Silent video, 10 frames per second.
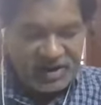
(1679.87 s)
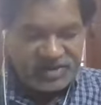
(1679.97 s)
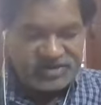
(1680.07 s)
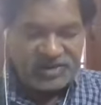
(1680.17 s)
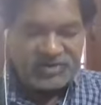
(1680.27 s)

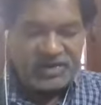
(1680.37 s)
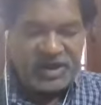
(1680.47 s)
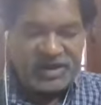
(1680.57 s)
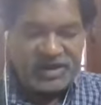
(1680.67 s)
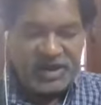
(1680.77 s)
under section
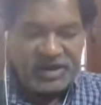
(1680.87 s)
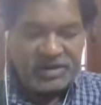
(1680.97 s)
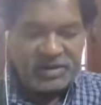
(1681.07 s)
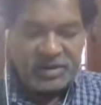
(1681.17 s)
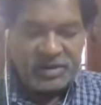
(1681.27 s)

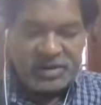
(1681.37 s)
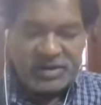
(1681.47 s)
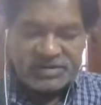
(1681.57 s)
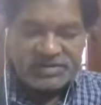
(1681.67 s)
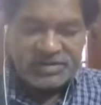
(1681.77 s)
89.
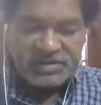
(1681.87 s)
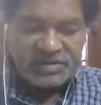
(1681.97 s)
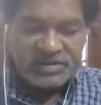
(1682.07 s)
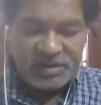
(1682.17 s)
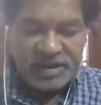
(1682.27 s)

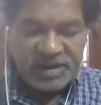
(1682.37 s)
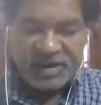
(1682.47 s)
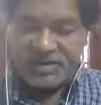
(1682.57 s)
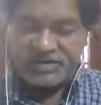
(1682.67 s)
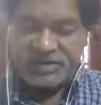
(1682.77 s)
Okay, under